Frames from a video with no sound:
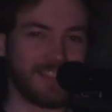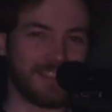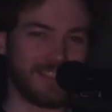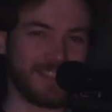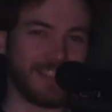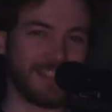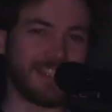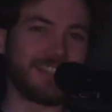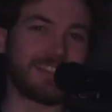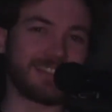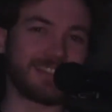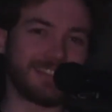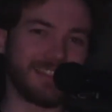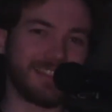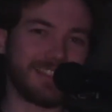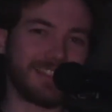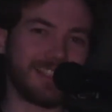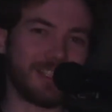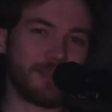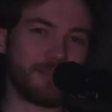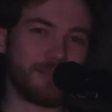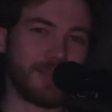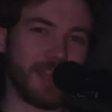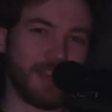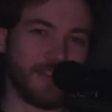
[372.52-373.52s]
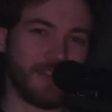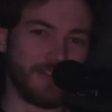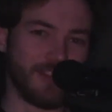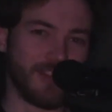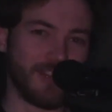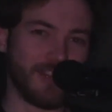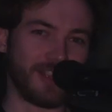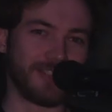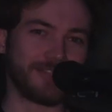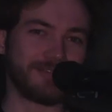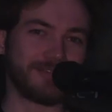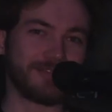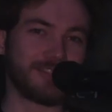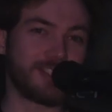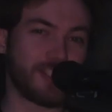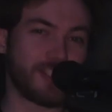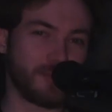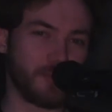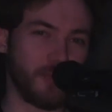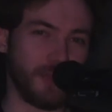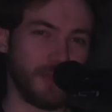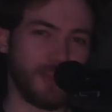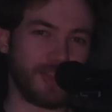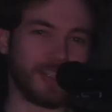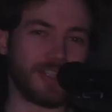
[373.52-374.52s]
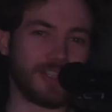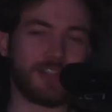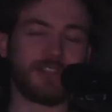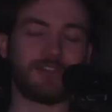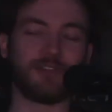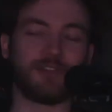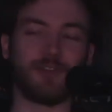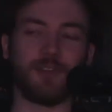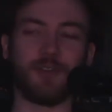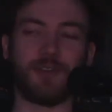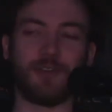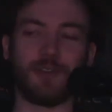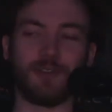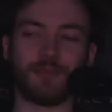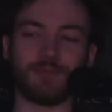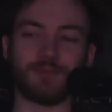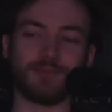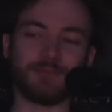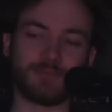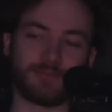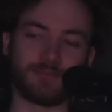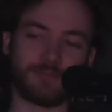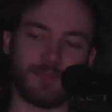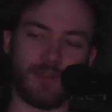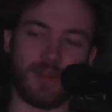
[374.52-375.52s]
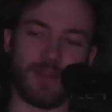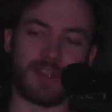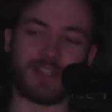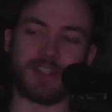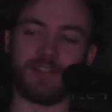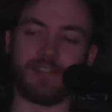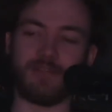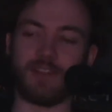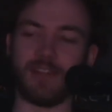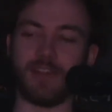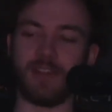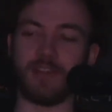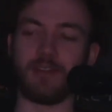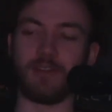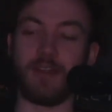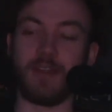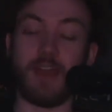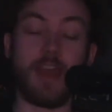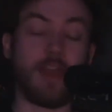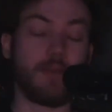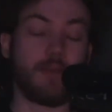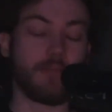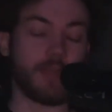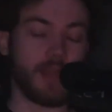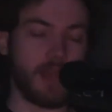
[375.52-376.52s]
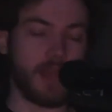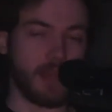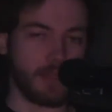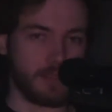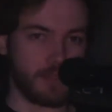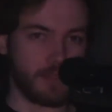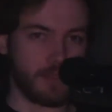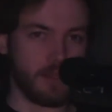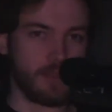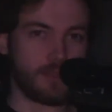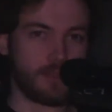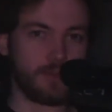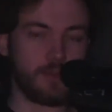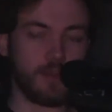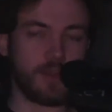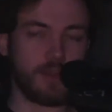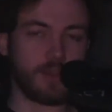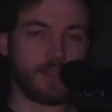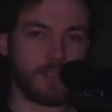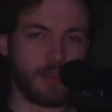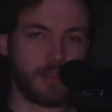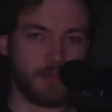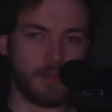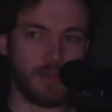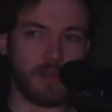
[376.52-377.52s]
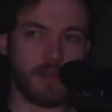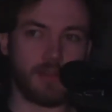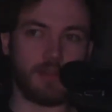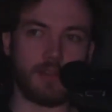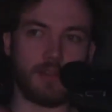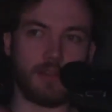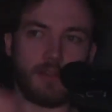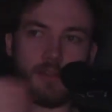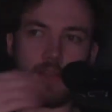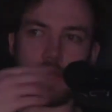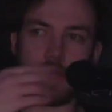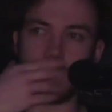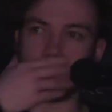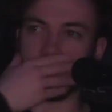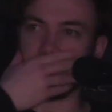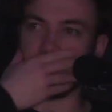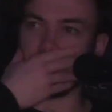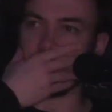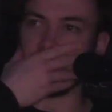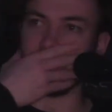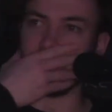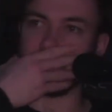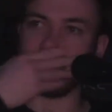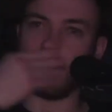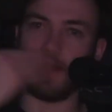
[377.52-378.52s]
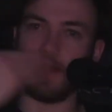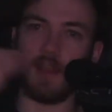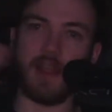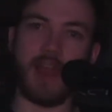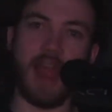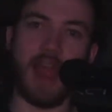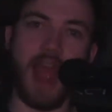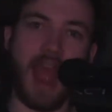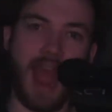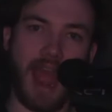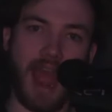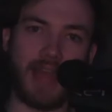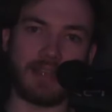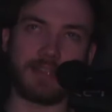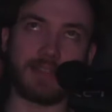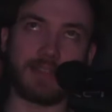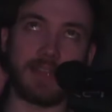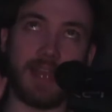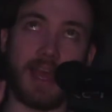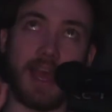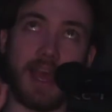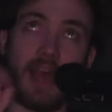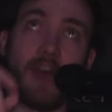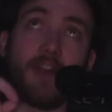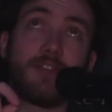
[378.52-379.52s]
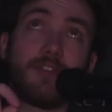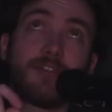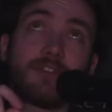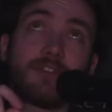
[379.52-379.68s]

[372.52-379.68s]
It's a little bit of a spoiler for the rest of the video. But yeah, so those were some of the things that the guitar had to have.